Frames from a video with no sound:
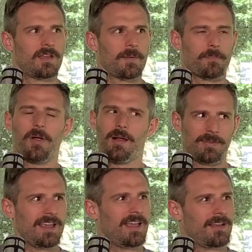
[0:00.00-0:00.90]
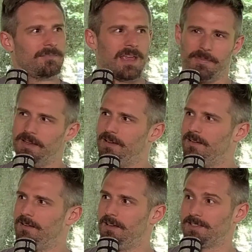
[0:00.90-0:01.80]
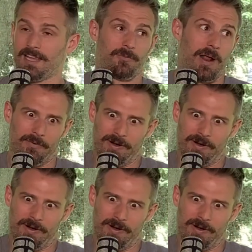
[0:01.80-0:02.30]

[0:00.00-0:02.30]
It probably maybe. Yeah. Well, no,